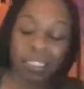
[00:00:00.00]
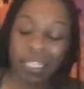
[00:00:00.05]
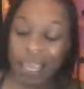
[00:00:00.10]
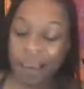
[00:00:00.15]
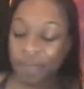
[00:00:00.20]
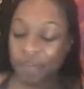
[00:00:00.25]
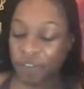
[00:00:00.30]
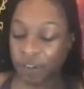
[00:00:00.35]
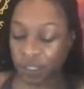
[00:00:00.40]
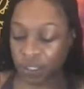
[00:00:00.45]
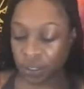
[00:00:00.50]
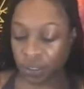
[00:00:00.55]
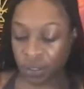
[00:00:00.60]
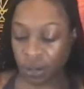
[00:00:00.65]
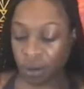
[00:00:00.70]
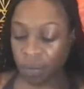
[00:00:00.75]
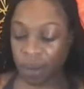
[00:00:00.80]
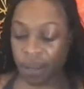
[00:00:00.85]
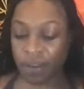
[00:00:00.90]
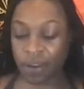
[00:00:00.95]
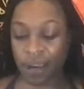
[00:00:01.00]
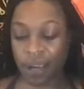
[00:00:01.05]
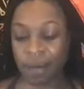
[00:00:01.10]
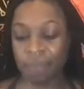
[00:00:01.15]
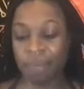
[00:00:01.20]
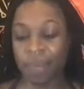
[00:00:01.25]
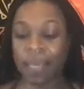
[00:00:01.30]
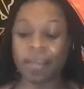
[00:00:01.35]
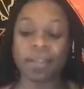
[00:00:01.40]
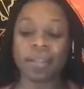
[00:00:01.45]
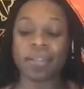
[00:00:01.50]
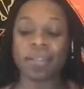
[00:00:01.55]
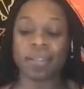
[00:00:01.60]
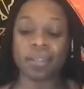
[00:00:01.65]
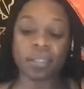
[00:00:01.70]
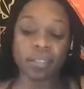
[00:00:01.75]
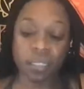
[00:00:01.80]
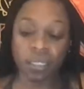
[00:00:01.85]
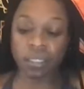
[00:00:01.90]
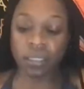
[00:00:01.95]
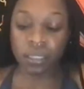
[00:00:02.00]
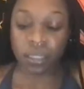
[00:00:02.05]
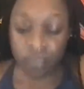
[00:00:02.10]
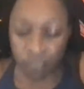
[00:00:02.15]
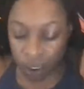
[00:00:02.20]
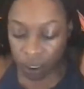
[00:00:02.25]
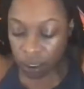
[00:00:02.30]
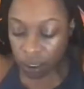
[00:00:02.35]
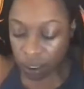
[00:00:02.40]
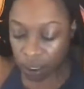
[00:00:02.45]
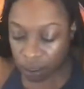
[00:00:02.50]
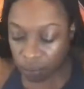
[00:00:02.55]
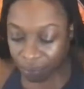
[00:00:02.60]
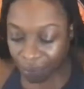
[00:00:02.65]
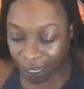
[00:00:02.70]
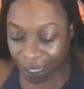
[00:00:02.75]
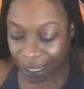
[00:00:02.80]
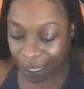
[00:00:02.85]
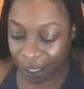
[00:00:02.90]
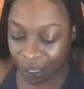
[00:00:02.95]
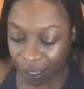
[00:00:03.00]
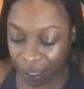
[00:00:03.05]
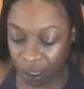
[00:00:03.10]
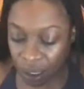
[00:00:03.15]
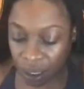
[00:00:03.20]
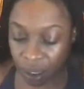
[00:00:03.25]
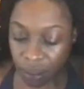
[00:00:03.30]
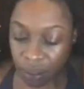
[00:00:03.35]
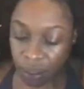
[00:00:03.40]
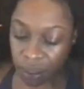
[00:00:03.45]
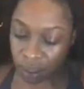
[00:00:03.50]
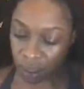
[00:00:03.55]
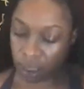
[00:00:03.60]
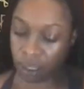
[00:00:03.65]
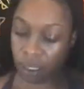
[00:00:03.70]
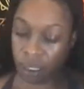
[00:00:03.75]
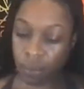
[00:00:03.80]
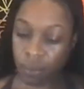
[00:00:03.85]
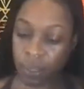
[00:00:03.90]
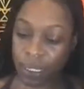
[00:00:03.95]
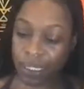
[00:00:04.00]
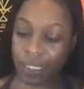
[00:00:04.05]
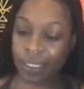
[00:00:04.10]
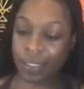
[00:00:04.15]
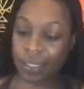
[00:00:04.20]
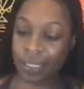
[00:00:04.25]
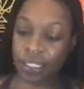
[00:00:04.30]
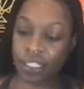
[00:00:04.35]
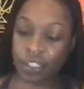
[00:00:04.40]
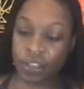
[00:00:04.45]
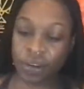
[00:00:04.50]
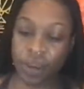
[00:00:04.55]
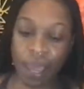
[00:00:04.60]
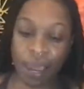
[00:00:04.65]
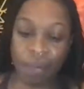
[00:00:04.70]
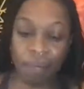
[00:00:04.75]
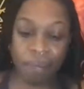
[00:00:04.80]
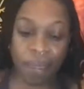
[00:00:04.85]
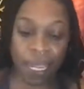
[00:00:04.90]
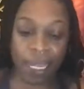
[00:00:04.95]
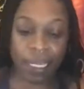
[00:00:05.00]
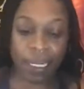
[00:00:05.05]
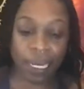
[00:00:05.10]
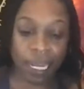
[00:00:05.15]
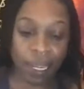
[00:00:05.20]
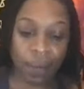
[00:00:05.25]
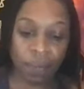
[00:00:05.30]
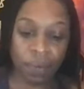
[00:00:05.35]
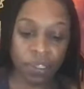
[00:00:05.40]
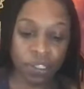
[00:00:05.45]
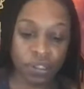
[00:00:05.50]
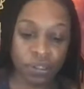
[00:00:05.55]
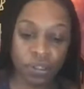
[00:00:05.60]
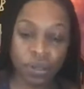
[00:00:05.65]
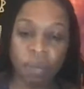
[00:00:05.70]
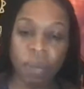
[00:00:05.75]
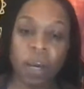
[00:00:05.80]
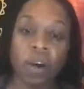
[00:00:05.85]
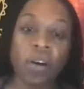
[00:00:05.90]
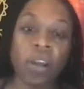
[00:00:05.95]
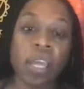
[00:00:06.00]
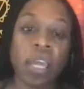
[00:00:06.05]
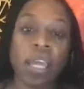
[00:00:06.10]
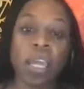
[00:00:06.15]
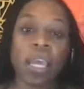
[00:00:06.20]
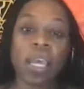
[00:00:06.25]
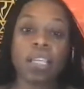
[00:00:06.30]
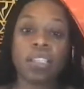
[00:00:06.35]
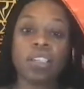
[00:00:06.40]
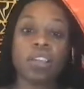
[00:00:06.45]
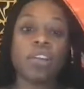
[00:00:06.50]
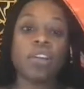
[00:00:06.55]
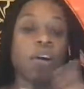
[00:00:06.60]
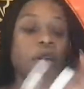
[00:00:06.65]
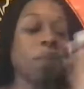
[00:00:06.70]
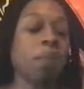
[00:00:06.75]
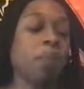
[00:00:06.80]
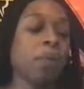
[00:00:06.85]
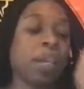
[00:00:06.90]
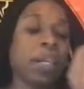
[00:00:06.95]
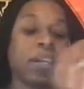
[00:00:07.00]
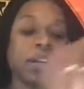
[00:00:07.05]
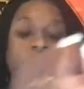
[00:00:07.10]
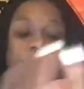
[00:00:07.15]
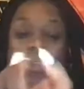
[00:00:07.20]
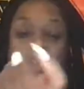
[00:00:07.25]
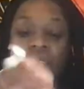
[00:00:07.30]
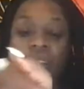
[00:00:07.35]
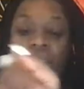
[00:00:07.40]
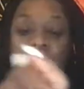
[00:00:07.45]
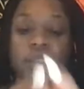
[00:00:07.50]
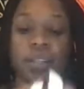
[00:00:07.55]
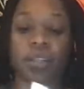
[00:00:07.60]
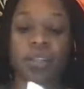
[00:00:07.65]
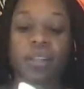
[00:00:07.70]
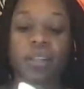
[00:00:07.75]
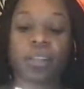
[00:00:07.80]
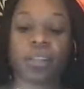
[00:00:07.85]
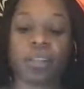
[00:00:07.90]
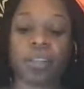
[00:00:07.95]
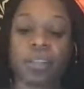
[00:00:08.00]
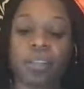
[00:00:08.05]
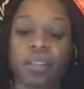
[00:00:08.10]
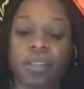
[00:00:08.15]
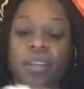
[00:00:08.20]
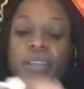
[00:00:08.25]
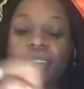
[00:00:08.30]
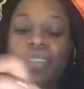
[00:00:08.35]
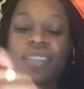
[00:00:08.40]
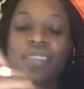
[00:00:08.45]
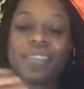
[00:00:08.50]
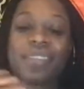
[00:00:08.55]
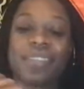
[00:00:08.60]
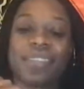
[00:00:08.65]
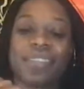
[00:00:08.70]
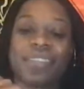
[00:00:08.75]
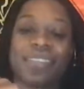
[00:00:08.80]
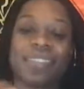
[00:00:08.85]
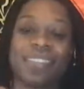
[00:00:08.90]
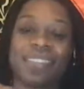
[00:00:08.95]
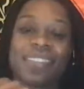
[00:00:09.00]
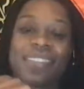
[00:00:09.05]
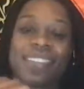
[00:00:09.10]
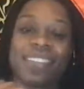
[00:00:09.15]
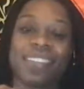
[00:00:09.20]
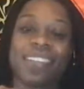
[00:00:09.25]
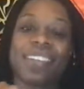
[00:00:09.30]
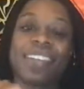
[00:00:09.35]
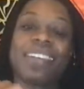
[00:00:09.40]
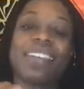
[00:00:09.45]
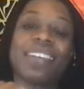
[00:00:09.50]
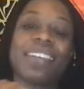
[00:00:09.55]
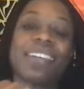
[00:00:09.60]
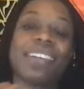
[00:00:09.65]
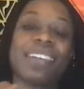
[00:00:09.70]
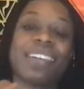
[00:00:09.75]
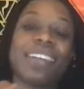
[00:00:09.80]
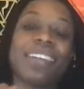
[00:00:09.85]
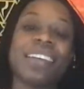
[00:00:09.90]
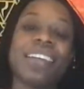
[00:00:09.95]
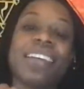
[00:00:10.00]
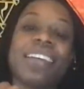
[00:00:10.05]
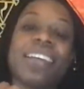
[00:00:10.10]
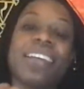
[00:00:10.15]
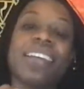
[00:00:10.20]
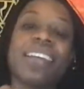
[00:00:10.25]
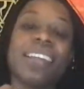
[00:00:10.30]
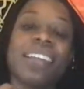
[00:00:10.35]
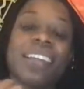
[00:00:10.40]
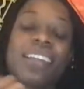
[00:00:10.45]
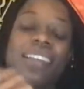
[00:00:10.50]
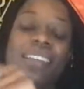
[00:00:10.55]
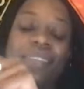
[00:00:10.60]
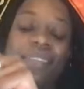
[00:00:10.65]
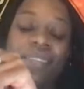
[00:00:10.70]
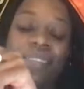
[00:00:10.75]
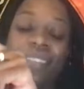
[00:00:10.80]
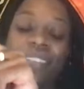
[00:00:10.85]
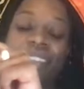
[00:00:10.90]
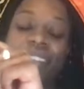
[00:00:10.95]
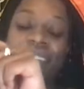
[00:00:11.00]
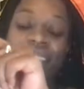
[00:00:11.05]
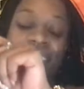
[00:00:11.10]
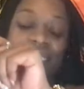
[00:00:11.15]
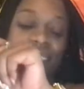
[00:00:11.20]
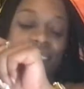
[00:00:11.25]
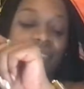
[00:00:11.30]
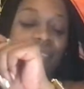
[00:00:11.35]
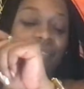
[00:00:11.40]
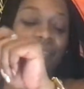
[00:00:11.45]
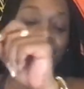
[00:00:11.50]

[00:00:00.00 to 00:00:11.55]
like, fuck you talking about you gotta make a decision, my nigga. What decision you gotta make? Like, what you talking about? It's a no-brainer. It's a let me show you something.